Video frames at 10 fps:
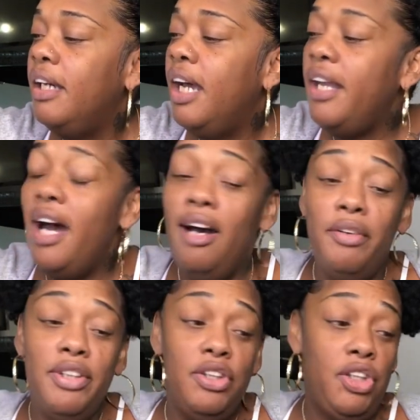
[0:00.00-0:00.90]
And I
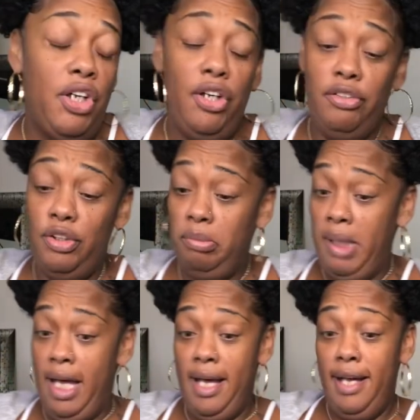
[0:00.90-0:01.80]
always just turn it on super
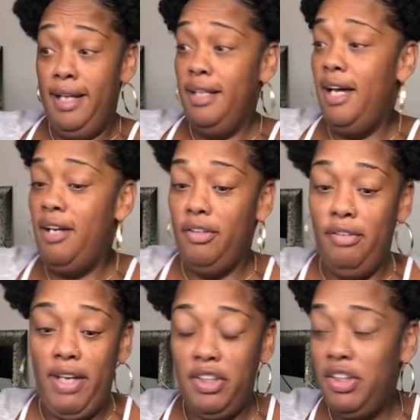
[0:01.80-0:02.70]
high. I don't know if
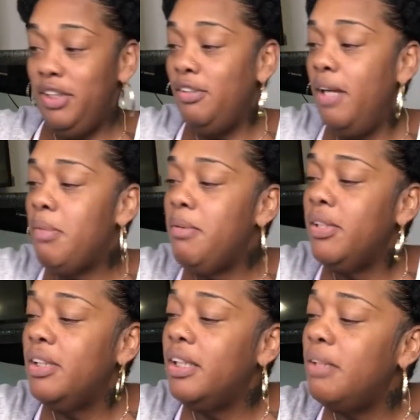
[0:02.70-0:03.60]
I should do that. Maybe I
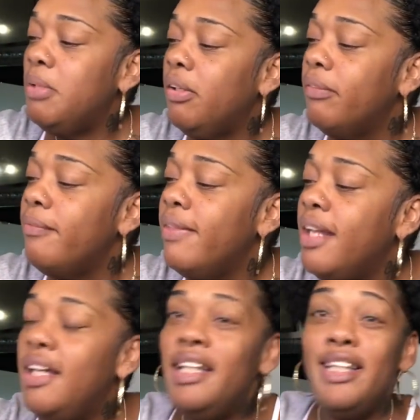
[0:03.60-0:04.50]
should keep it on.
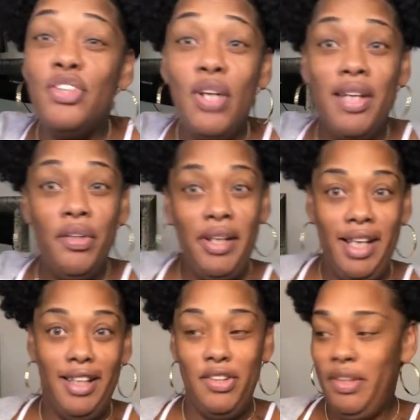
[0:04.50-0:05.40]
Let's try
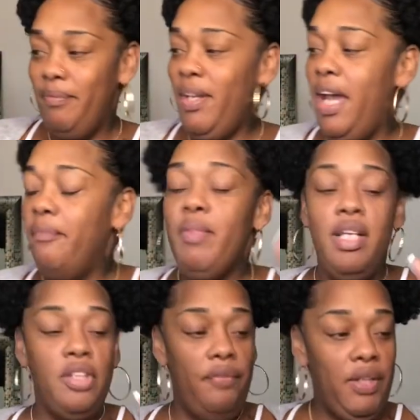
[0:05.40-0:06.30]
300. Okay.
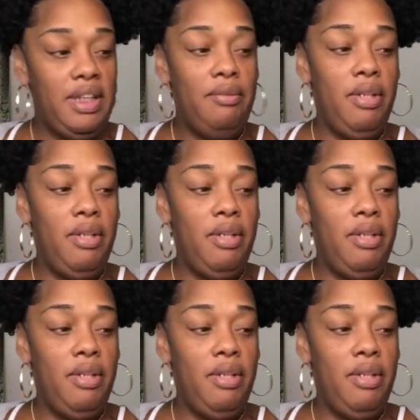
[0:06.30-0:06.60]
So the first thing